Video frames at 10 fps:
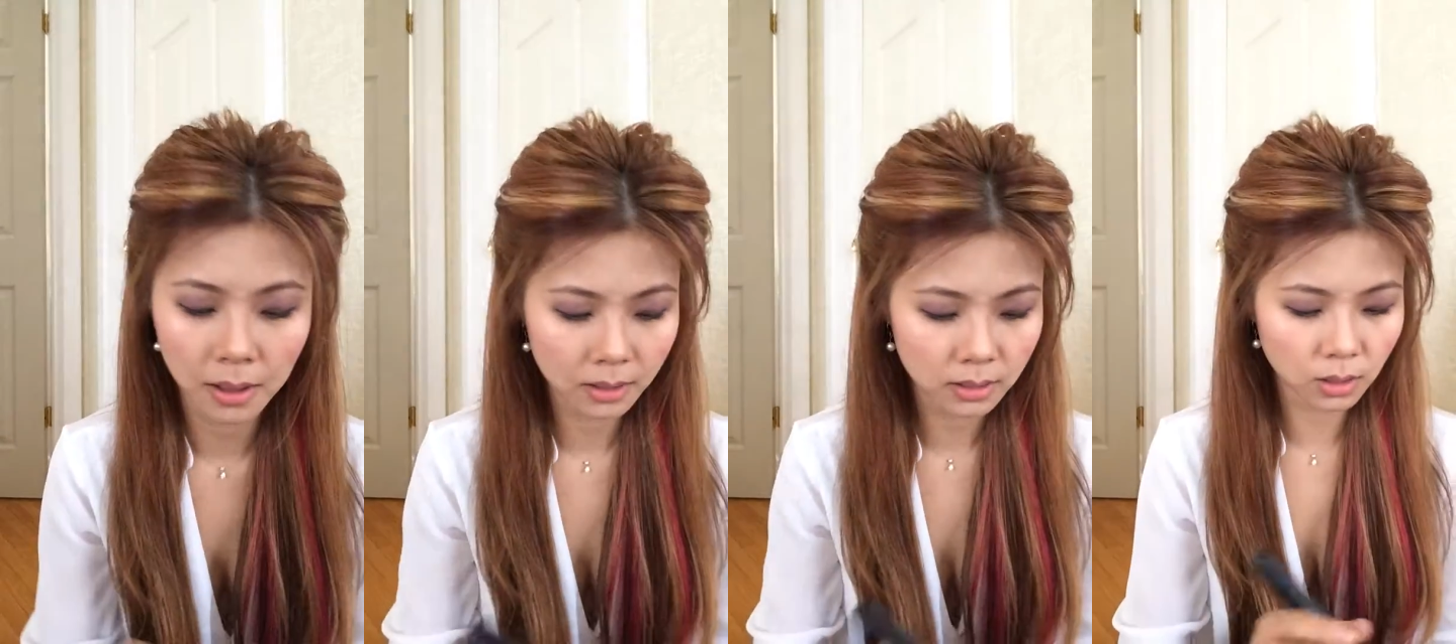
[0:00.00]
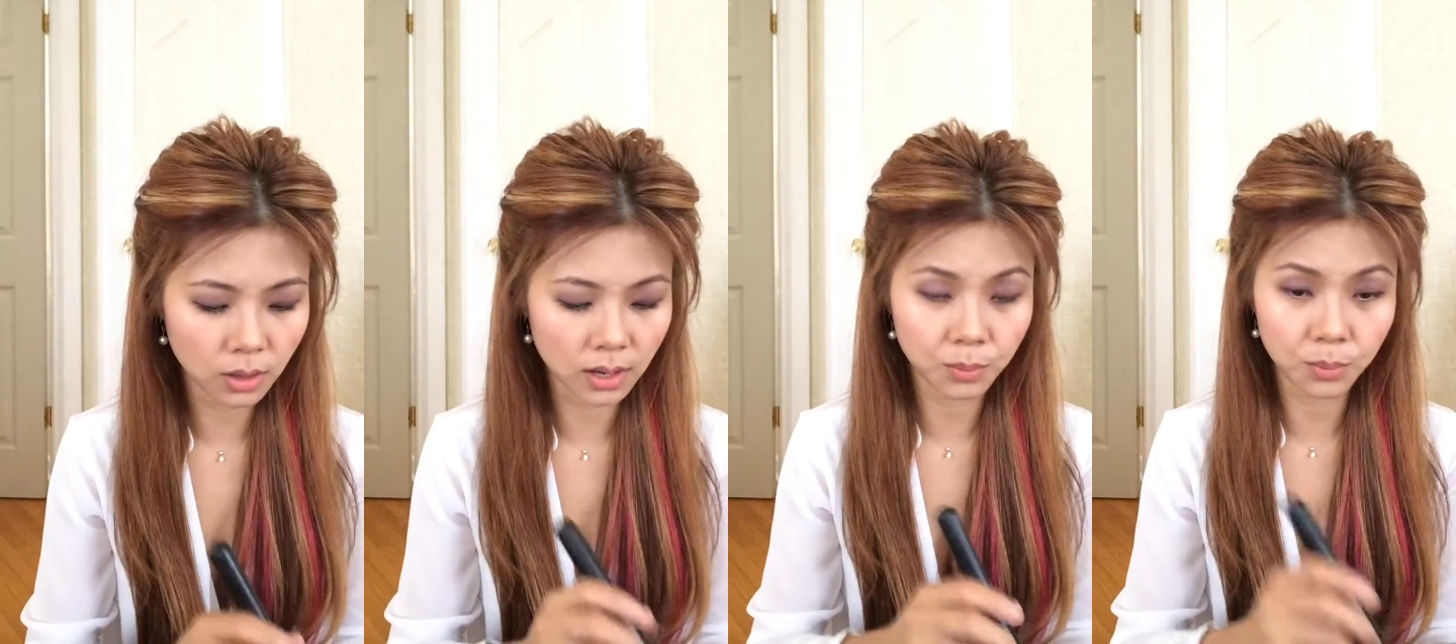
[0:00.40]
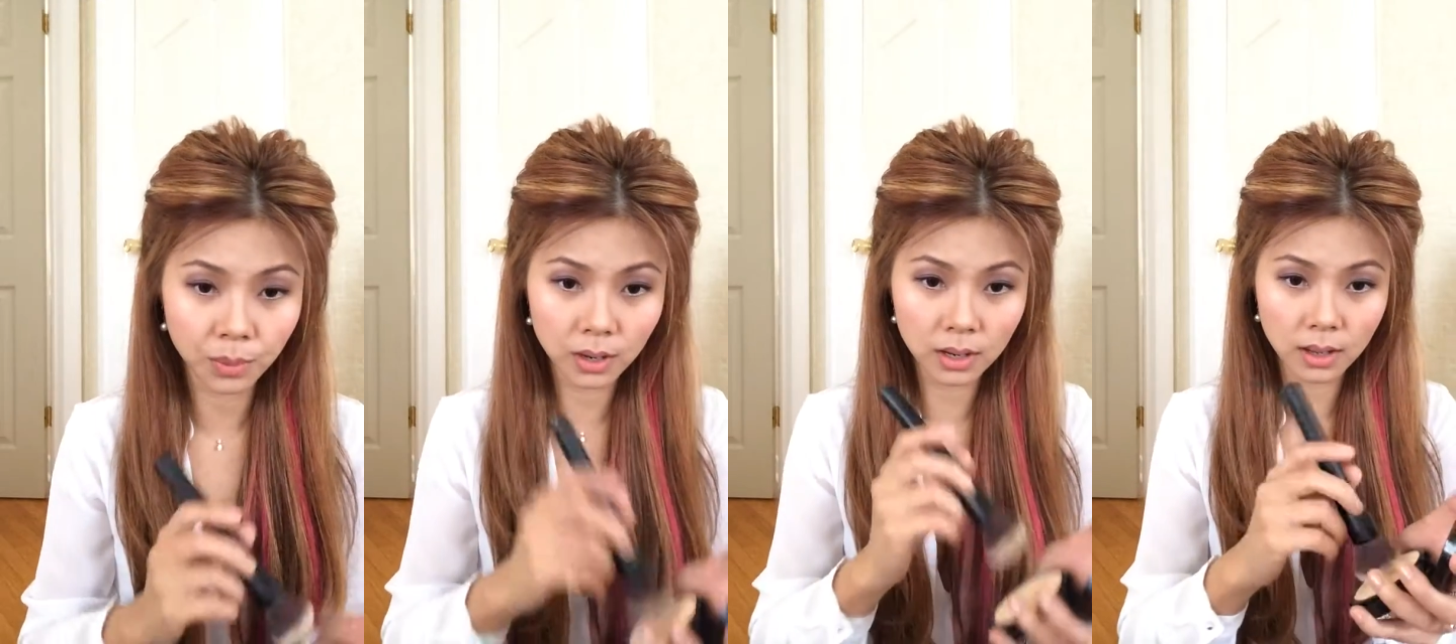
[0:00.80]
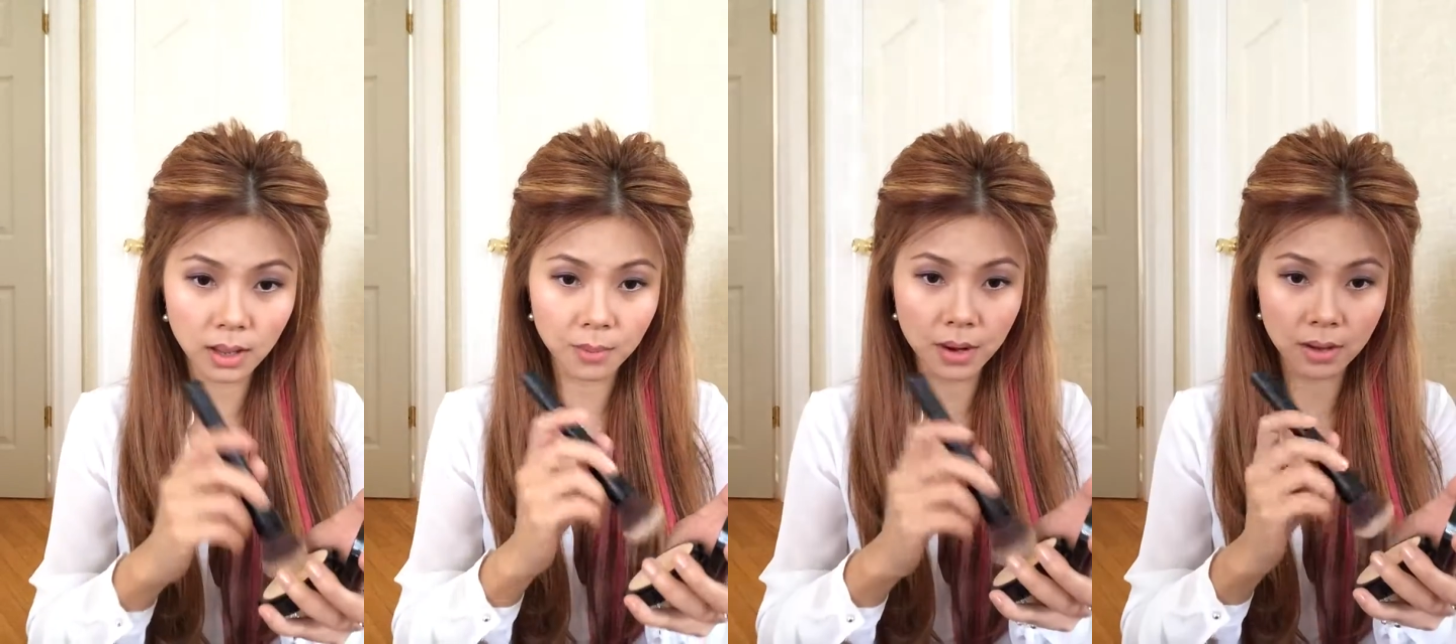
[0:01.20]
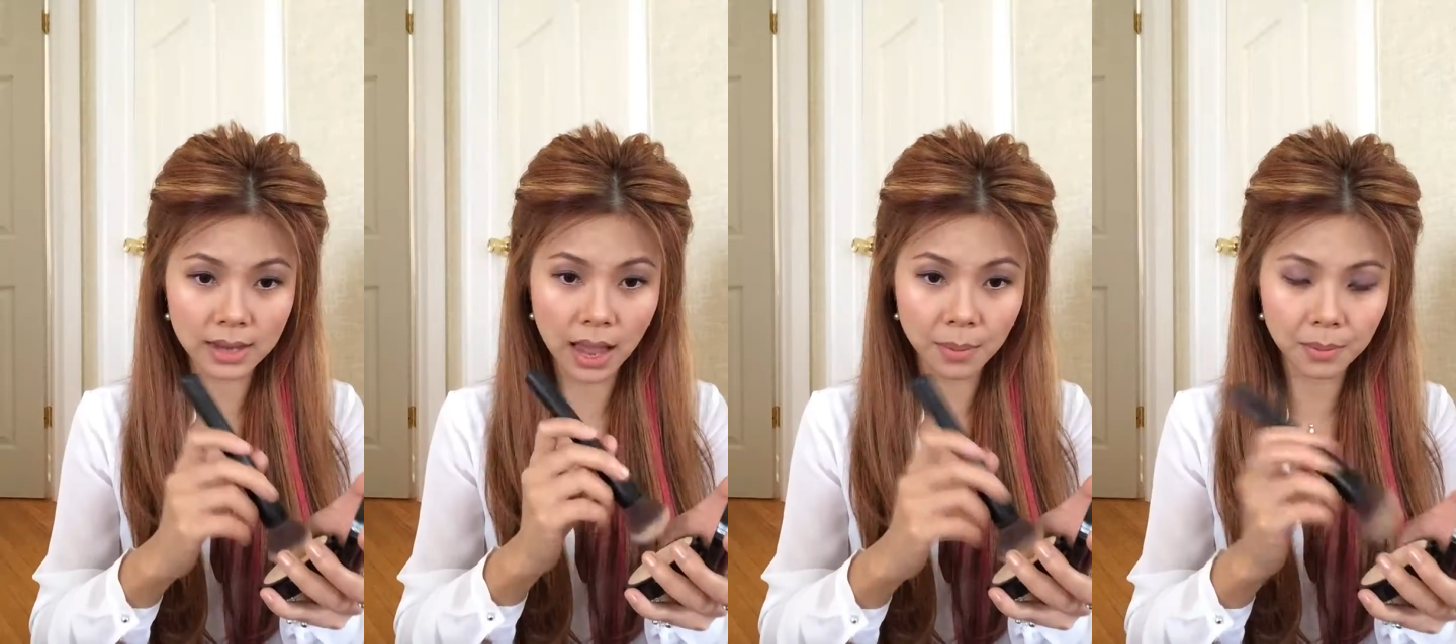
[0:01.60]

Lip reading: so you can put a bit, dab